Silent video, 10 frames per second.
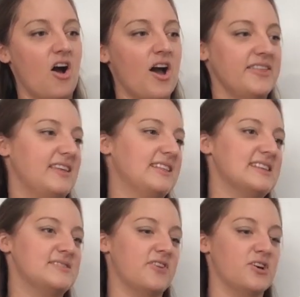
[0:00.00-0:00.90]
I think
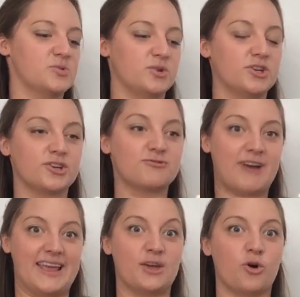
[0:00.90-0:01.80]
this vase would look
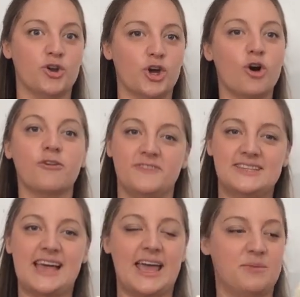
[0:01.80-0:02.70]
great on a
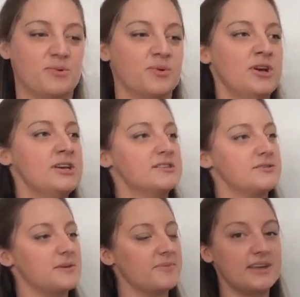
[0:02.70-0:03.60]
coffee table, so
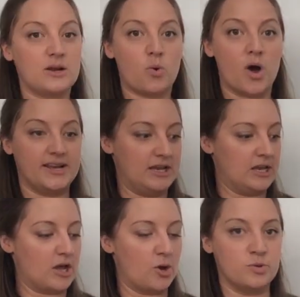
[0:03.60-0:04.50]
something quite
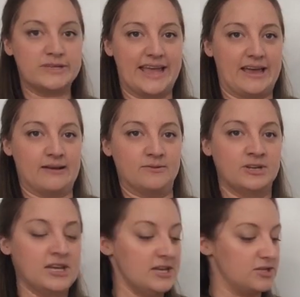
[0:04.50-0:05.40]
low
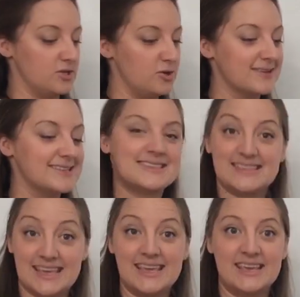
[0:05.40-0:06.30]
down so that you can
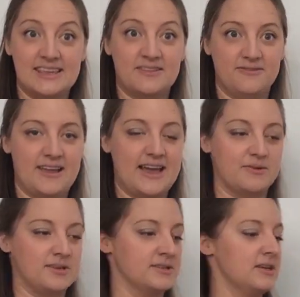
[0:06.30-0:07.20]
see the
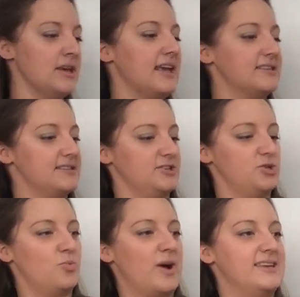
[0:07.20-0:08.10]
flowers. It's
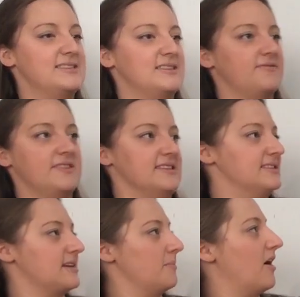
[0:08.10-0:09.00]
such a waste if
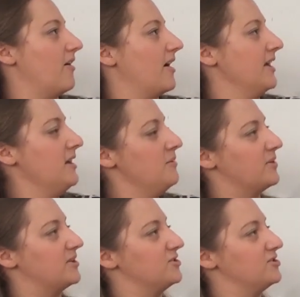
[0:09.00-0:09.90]
this is up high,
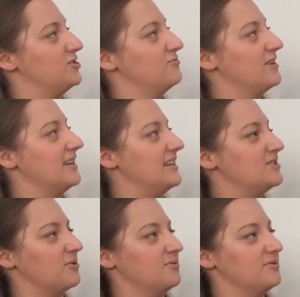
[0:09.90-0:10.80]
because you really
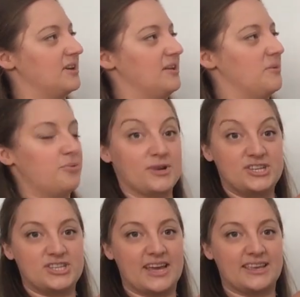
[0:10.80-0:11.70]
don't
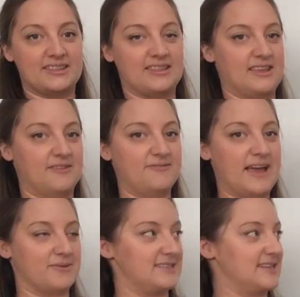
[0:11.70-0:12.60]
appreciate the
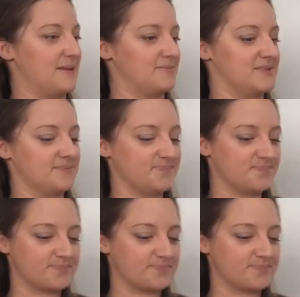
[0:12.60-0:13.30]
flower stems.